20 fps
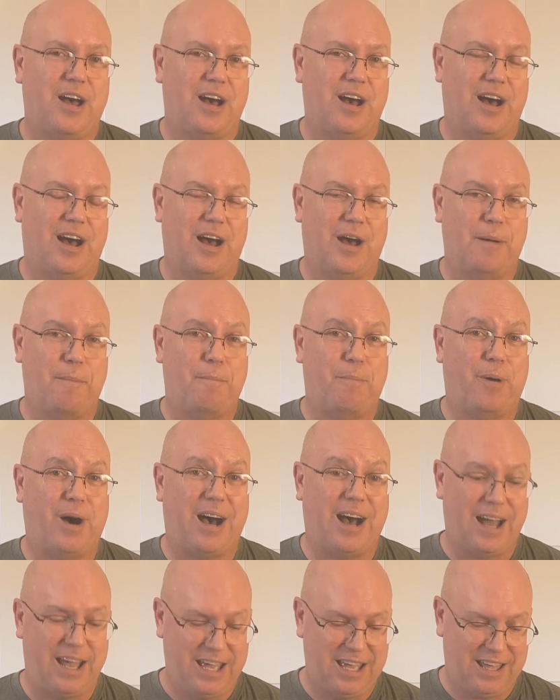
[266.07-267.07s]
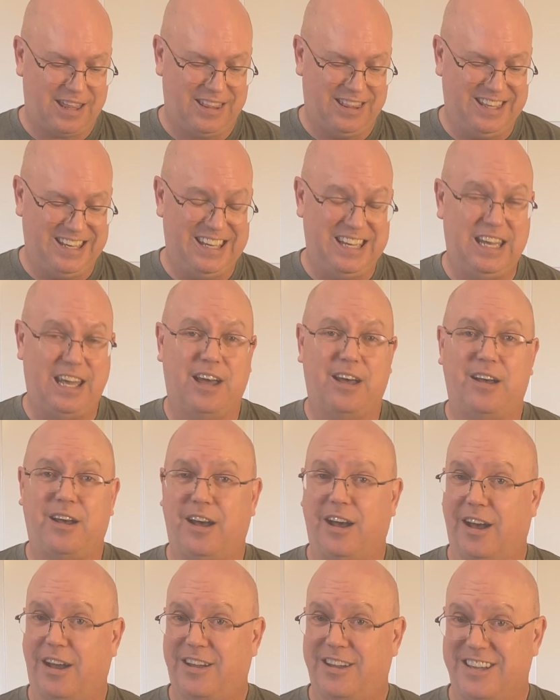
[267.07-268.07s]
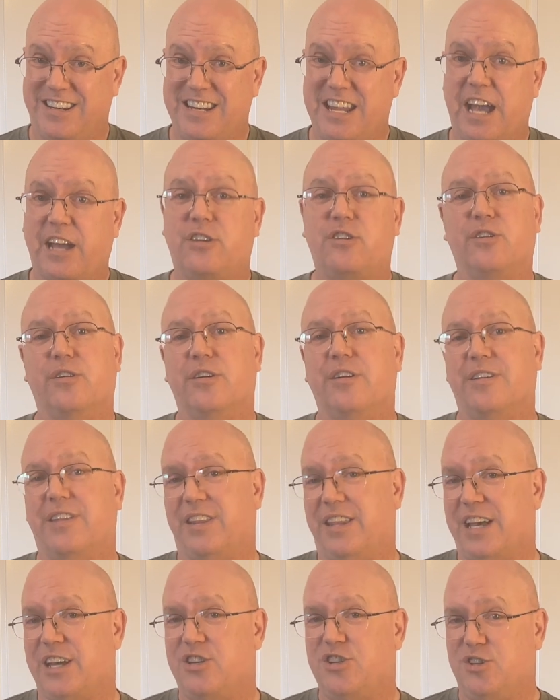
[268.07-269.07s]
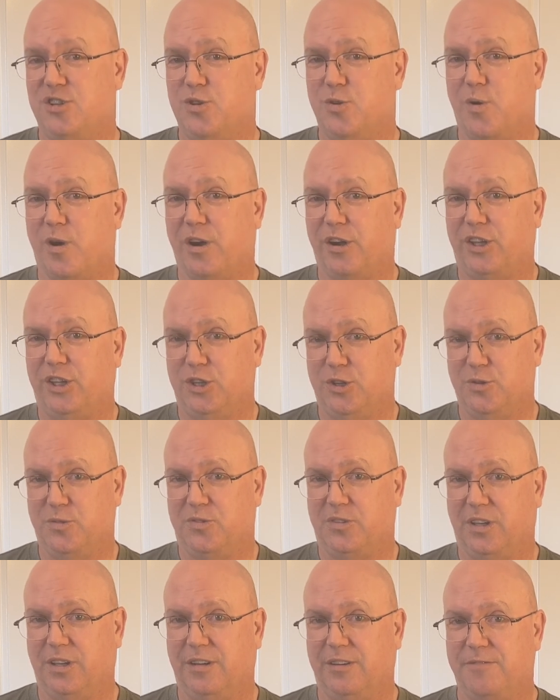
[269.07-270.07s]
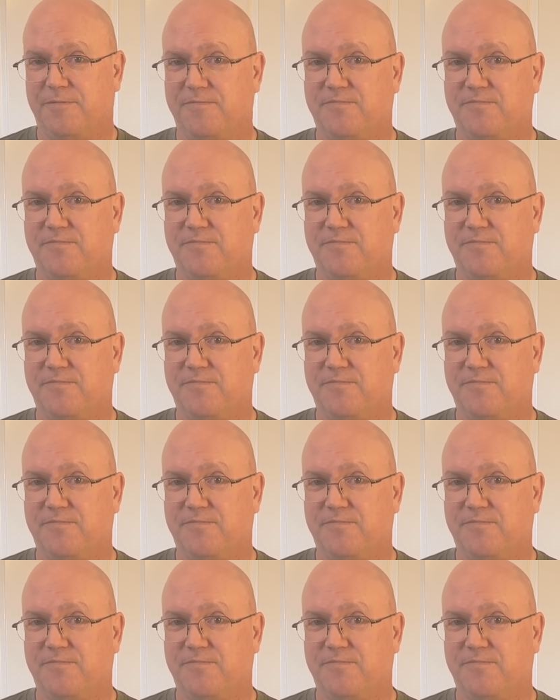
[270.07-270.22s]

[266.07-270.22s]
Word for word: uh, by the uh, connector that you are using.